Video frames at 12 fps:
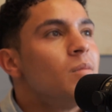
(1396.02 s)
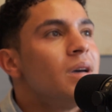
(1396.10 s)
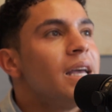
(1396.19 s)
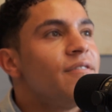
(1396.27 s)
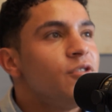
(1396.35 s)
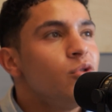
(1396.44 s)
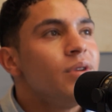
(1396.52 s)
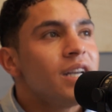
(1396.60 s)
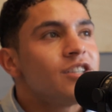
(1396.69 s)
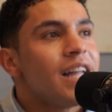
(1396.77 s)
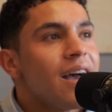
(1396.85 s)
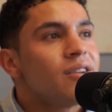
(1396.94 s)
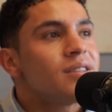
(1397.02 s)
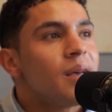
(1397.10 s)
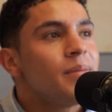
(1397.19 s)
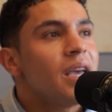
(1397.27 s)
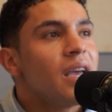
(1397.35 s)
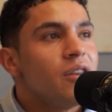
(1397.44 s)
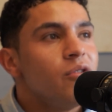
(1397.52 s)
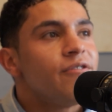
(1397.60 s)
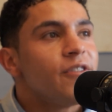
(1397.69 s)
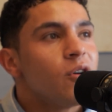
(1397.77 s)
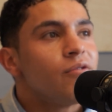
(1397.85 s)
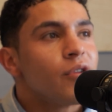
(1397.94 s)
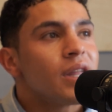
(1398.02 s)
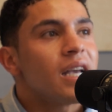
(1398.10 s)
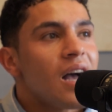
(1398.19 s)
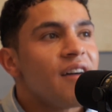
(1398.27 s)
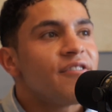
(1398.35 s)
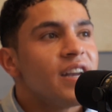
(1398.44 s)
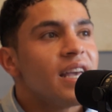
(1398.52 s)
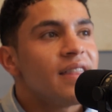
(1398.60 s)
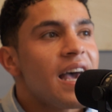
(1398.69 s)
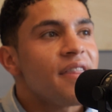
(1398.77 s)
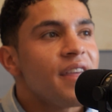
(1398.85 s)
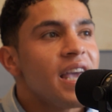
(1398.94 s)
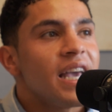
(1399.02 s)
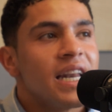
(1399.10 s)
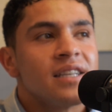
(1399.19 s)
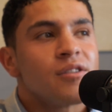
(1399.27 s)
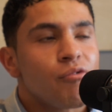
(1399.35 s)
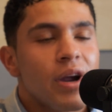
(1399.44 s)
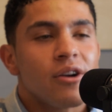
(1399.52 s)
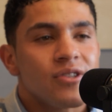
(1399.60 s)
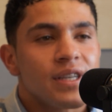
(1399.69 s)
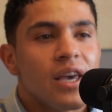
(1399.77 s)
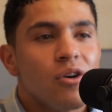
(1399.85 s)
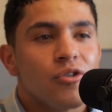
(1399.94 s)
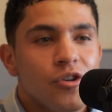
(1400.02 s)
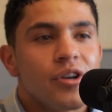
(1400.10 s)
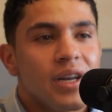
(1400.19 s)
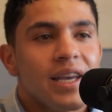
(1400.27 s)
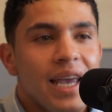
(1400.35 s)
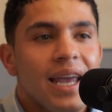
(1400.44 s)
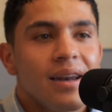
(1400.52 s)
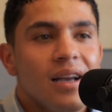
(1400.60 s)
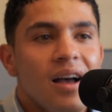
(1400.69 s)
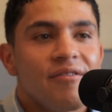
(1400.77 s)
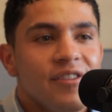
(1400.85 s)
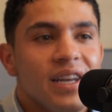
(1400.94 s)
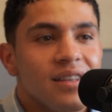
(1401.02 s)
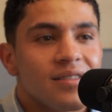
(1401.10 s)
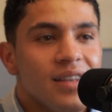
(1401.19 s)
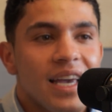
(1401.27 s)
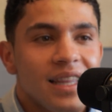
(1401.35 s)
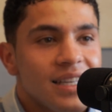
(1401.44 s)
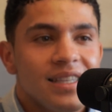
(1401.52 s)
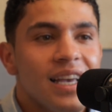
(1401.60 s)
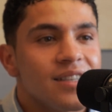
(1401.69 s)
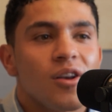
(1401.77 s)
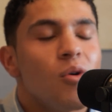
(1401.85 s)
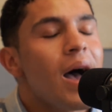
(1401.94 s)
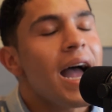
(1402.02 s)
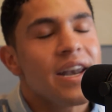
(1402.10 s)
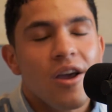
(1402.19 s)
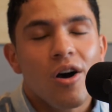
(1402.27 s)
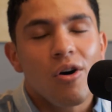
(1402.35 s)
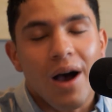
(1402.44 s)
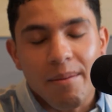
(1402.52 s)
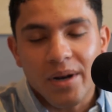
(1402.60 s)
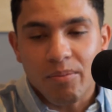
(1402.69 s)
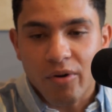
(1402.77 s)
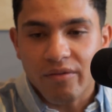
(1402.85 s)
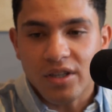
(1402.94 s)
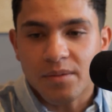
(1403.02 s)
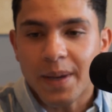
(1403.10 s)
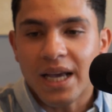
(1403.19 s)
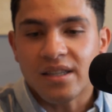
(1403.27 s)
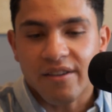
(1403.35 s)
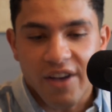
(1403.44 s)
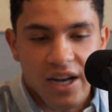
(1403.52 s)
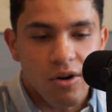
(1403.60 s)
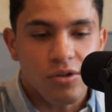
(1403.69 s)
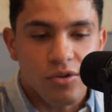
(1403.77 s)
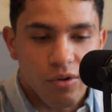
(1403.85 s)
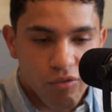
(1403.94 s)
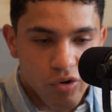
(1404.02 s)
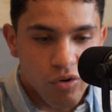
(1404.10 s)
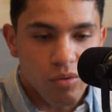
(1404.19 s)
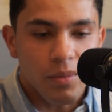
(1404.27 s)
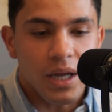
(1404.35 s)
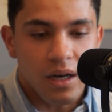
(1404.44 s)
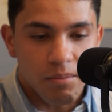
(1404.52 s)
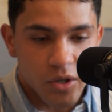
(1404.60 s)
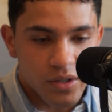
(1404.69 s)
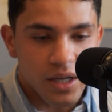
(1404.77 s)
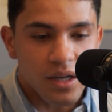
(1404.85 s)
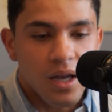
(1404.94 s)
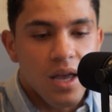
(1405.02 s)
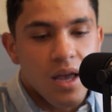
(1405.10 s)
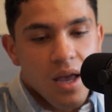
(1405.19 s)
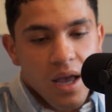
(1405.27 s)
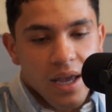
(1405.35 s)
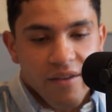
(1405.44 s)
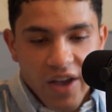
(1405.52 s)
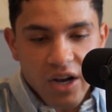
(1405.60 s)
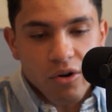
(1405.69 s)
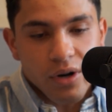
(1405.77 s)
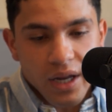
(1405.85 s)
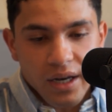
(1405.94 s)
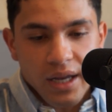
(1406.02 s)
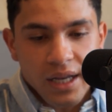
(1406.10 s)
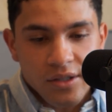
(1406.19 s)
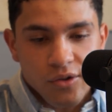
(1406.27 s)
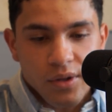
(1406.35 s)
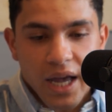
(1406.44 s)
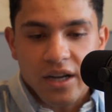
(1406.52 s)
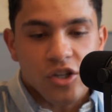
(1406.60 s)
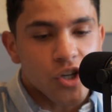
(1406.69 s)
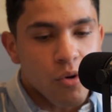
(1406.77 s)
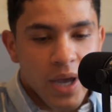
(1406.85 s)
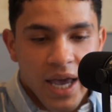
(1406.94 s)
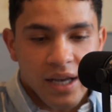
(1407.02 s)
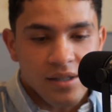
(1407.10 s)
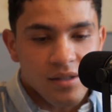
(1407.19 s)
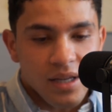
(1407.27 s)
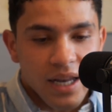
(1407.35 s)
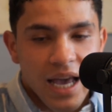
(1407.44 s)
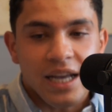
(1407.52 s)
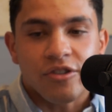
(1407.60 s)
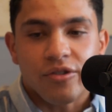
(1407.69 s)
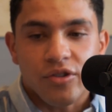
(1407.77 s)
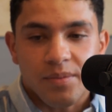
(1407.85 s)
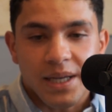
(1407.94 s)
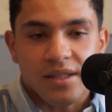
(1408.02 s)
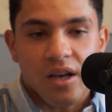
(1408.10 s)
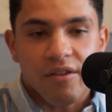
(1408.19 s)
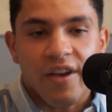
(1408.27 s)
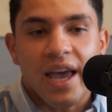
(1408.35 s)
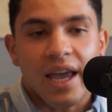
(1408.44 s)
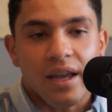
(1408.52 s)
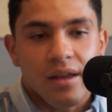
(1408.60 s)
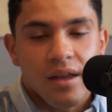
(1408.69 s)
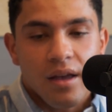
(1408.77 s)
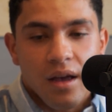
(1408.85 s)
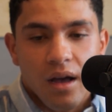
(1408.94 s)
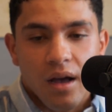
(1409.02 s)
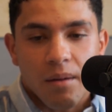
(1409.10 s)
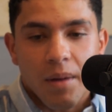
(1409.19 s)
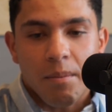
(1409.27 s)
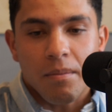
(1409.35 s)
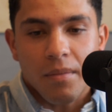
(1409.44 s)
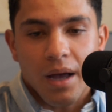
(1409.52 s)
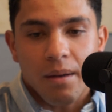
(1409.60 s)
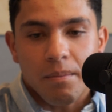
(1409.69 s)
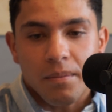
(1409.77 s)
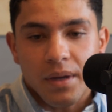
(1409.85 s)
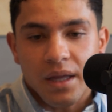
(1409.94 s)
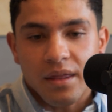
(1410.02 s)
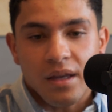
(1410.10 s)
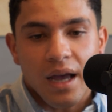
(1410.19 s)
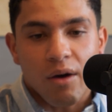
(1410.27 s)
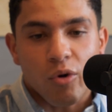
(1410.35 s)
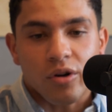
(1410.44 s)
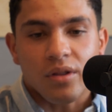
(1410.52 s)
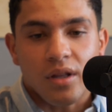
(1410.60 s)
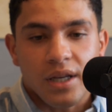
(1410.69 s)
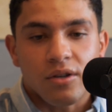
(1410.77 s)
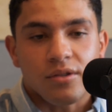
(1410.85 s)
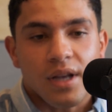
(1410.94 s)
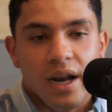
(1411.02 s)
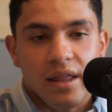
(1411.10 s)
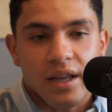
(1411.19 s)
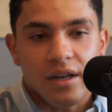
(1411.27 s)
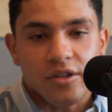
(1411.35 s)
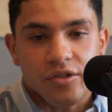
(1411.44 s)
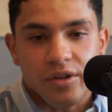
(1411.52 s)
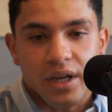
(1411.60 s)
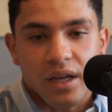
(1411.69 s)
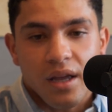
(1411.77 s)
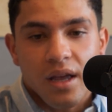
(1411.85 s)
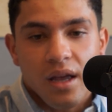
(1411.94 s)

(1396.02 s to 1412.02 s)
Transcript: if you niche down in something and you feel really confident in that thing and it's a rare skill, you're going to gain confidence. Like, that's it. So I know I'm in a privileged space. If I go to a room in a music, if I go into like a showcase and I introduce myself, hey, I work on the legal side of the industry.